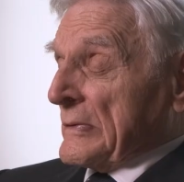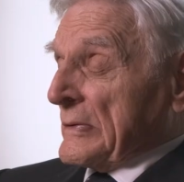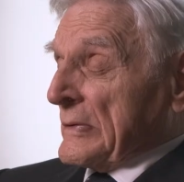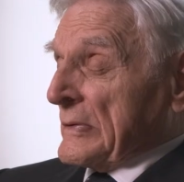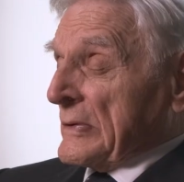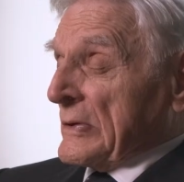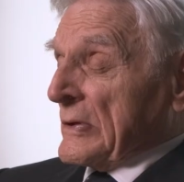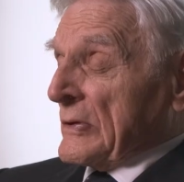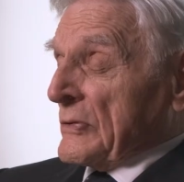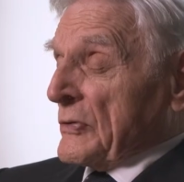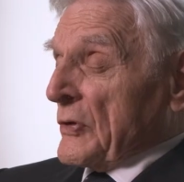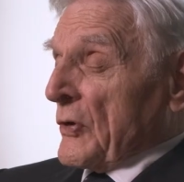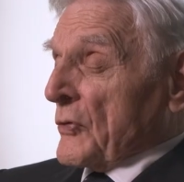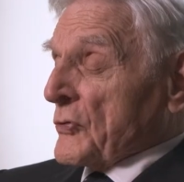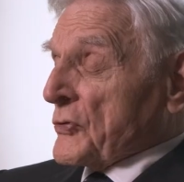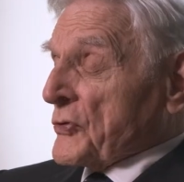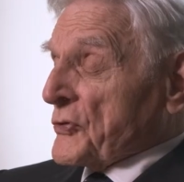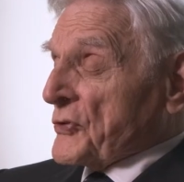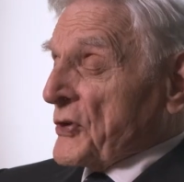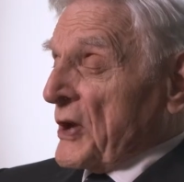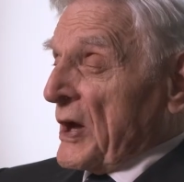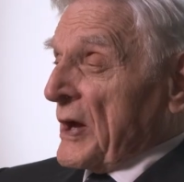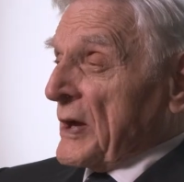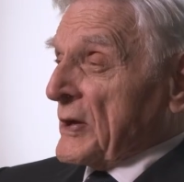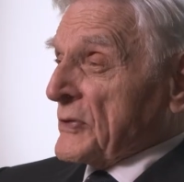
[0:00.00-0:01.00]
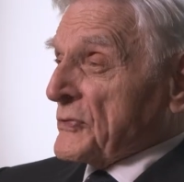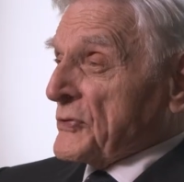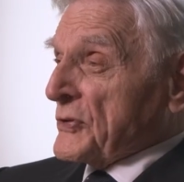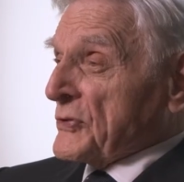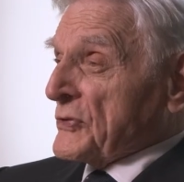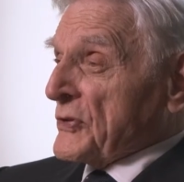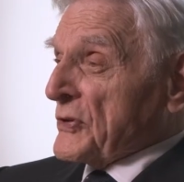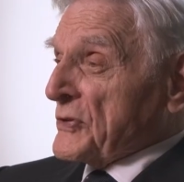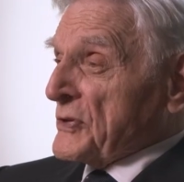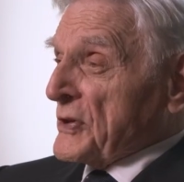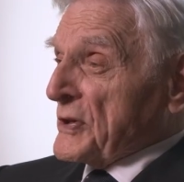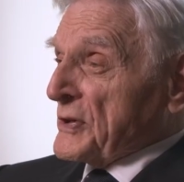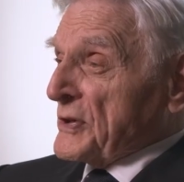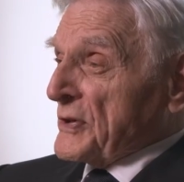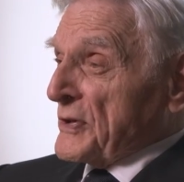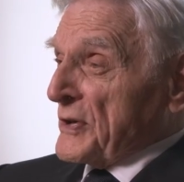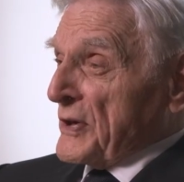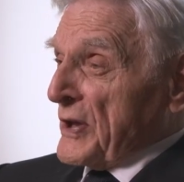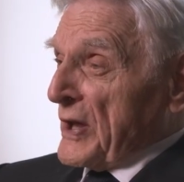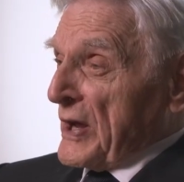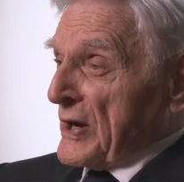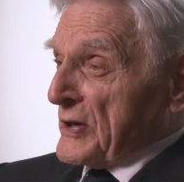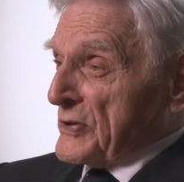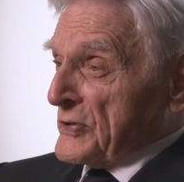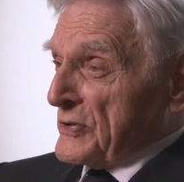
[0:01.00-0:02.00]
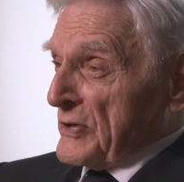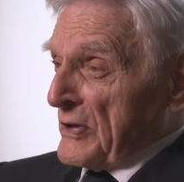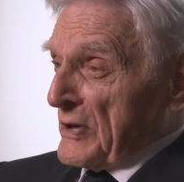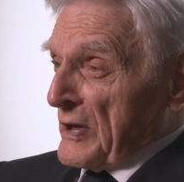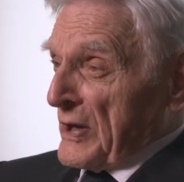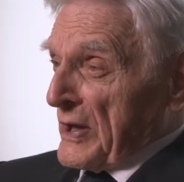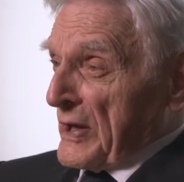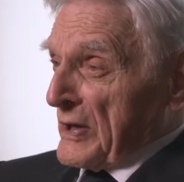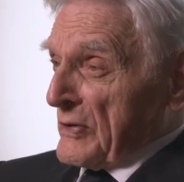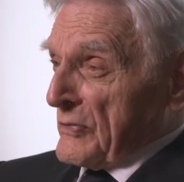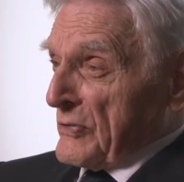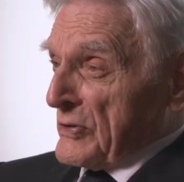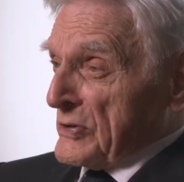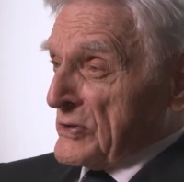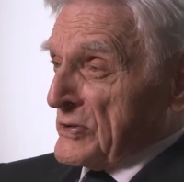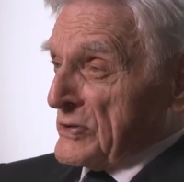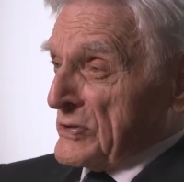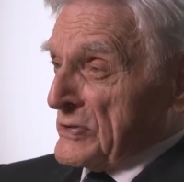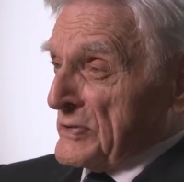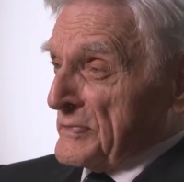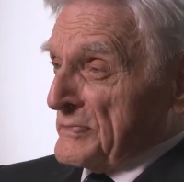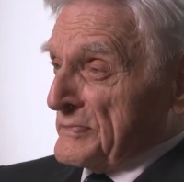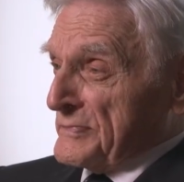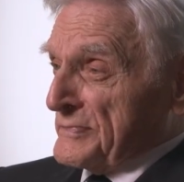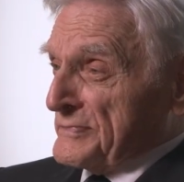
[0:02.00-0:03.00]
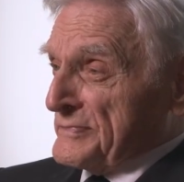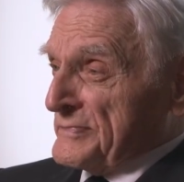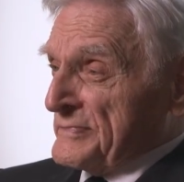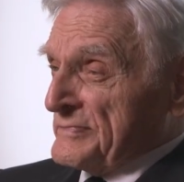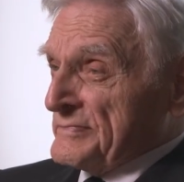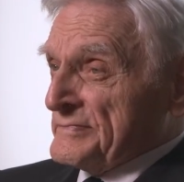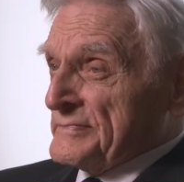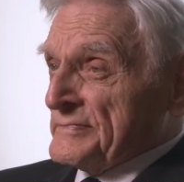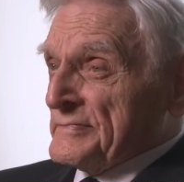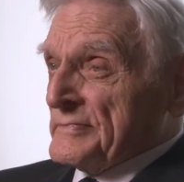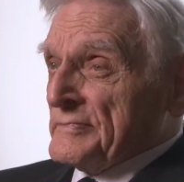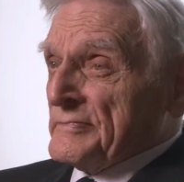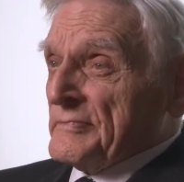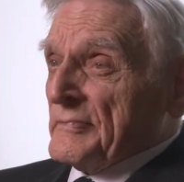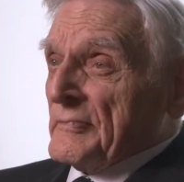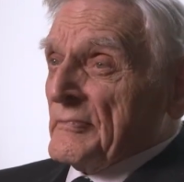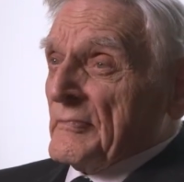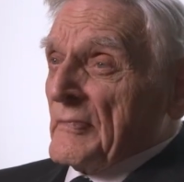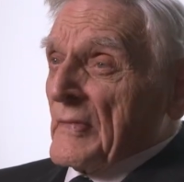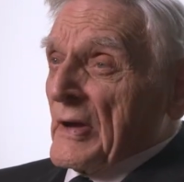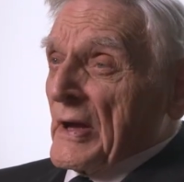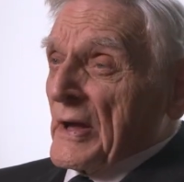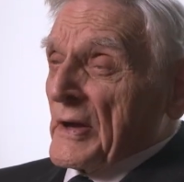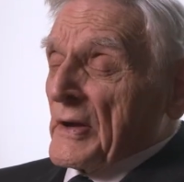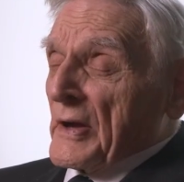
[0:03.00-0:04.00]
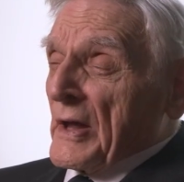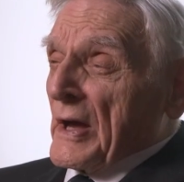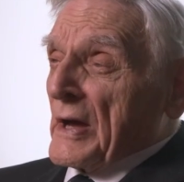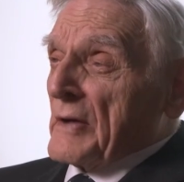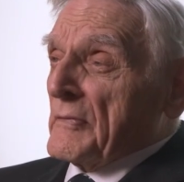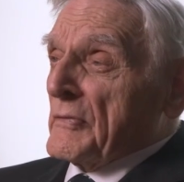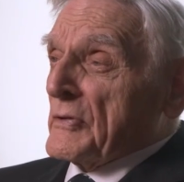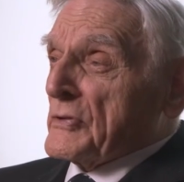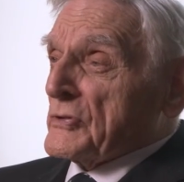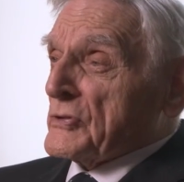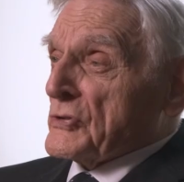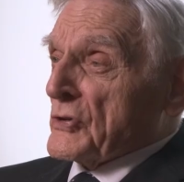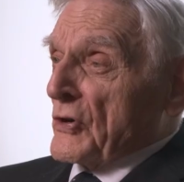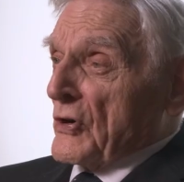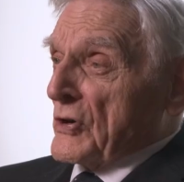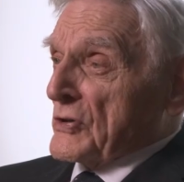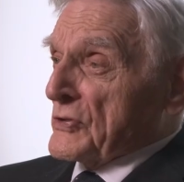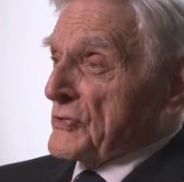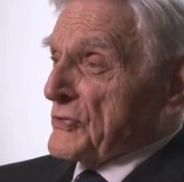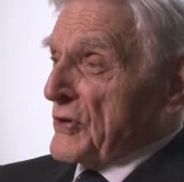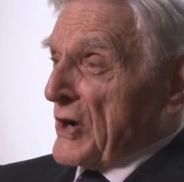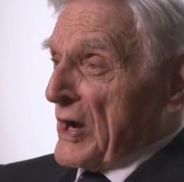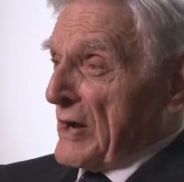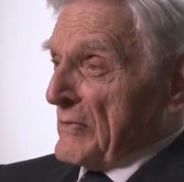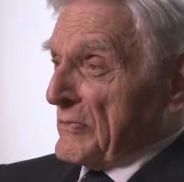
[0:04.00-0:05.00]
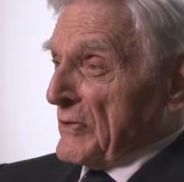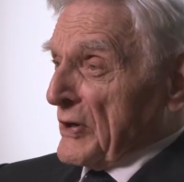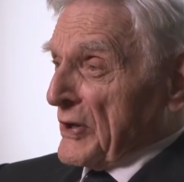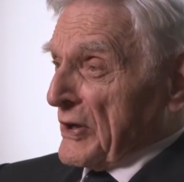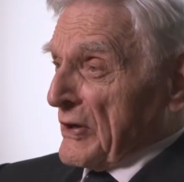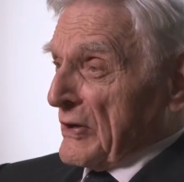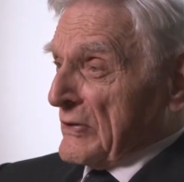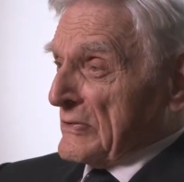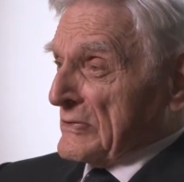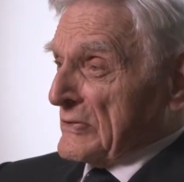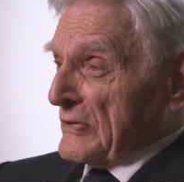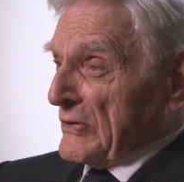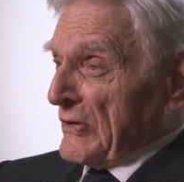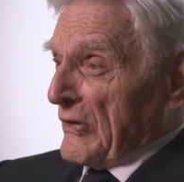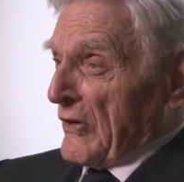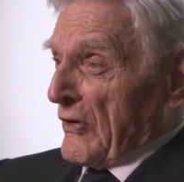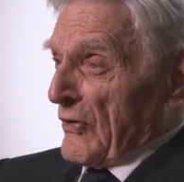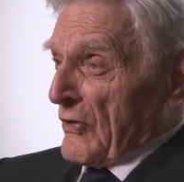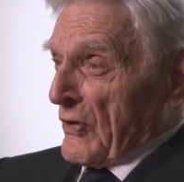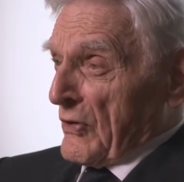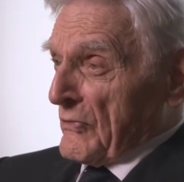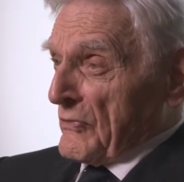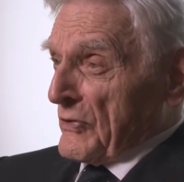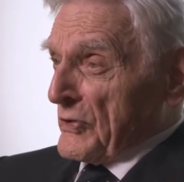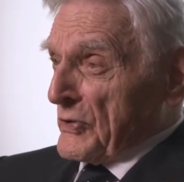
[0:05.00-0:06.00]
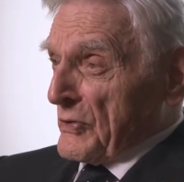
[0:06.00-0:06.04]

You know, science is an international language, and I've enjoyed traveling all over